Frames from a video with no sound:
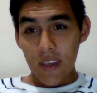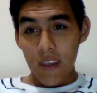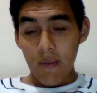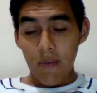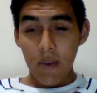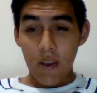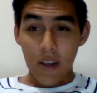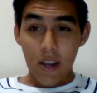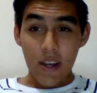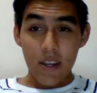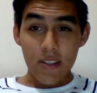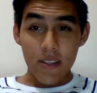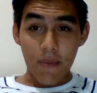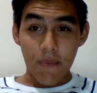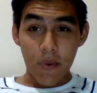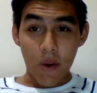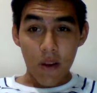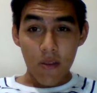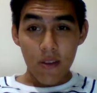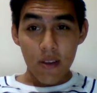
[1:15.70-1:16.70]
Because the
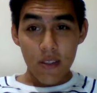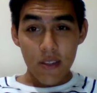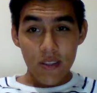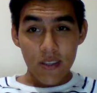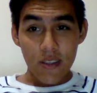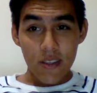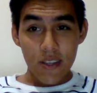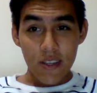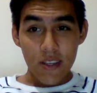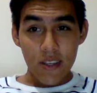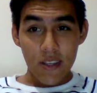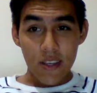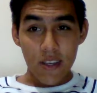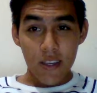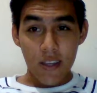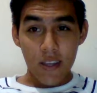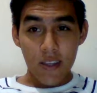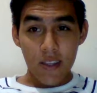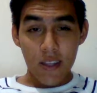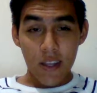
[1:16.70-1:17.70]
problem
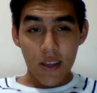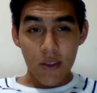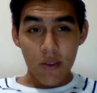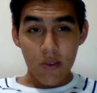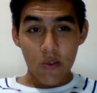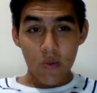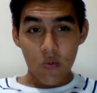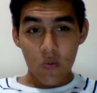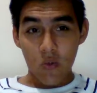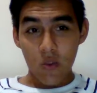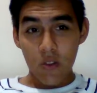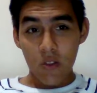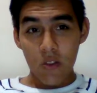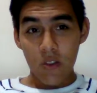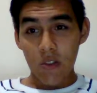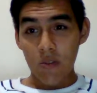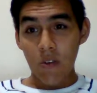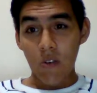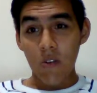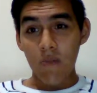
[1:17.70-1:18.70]
is that we
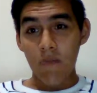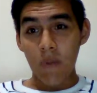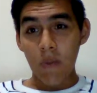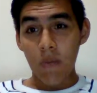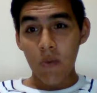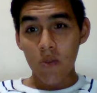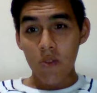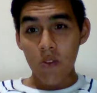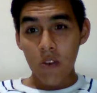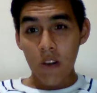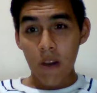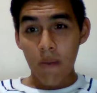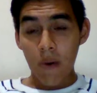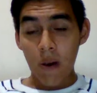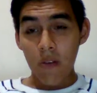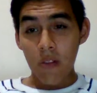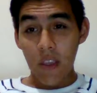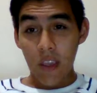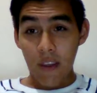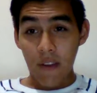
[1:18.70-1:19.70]
all people talk
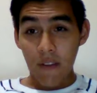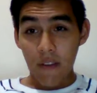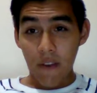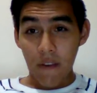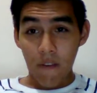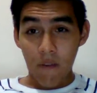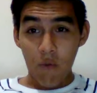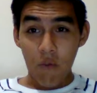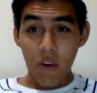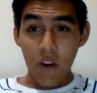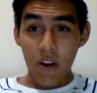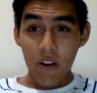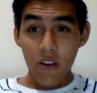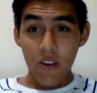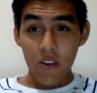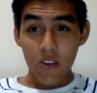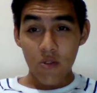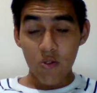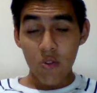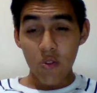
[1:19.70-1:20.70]
about is if we are
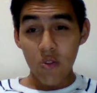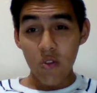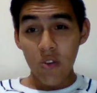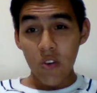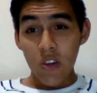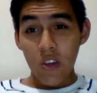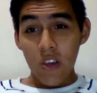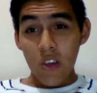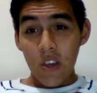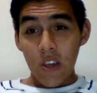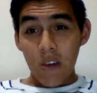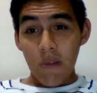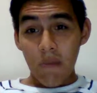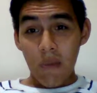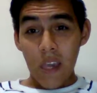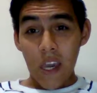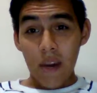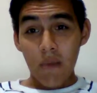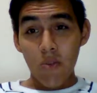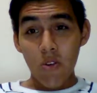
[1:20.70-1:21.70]
going to
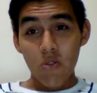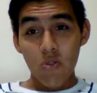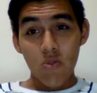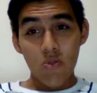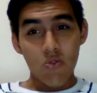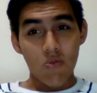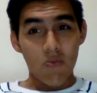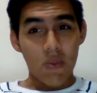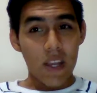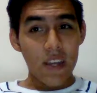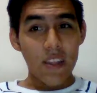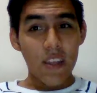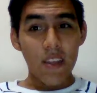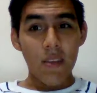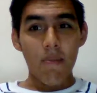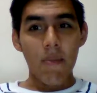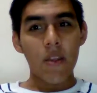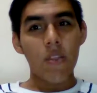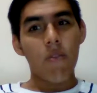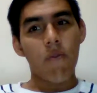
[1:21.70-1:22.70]
be able to supply the
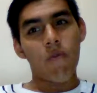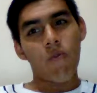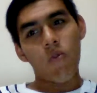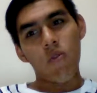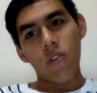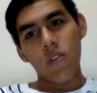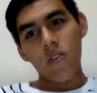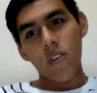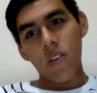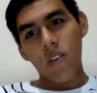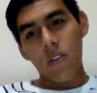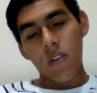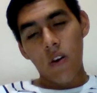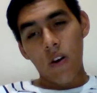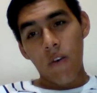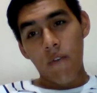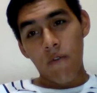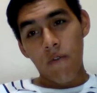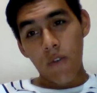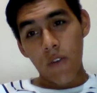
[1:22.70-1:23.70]
demand
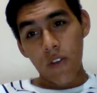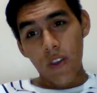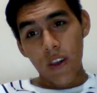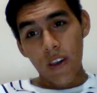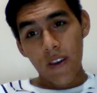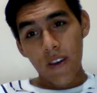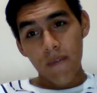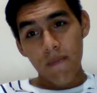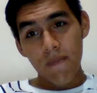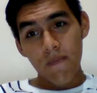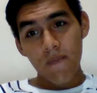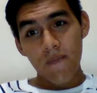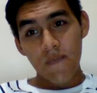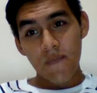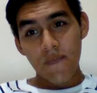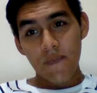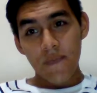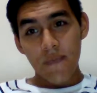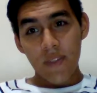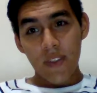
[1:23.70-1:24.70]
of food
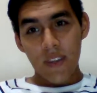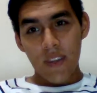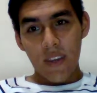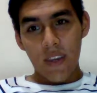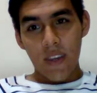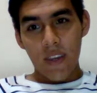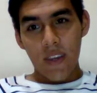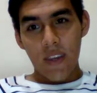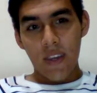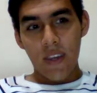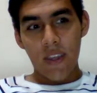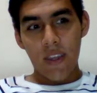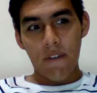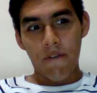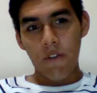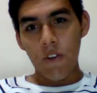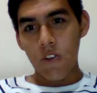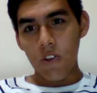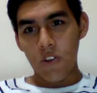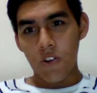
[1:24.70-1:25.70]
in the
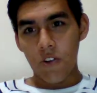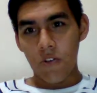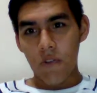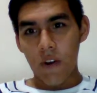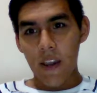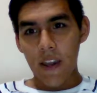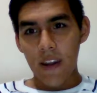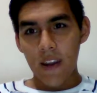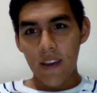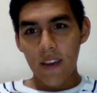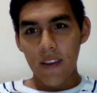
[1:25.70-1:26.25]
future, right?